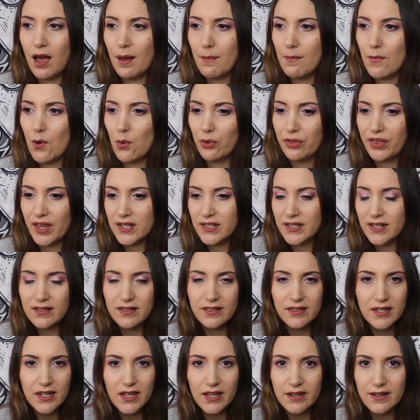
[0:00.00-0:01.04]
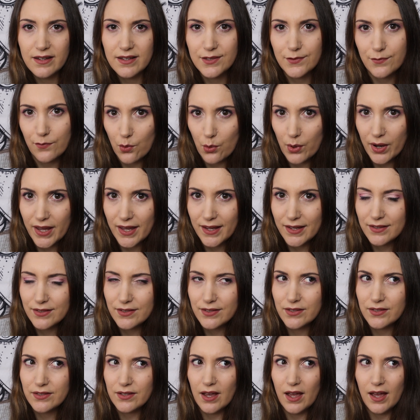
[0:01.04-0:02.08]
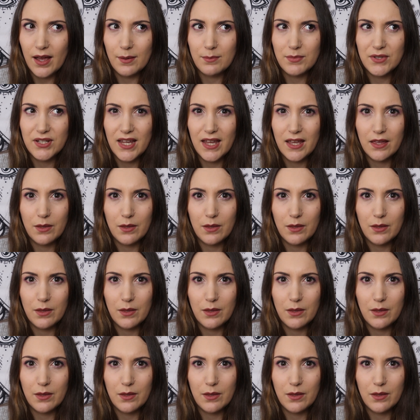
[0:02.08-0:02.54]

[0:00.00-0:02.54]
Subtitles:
authenticity in his voice, to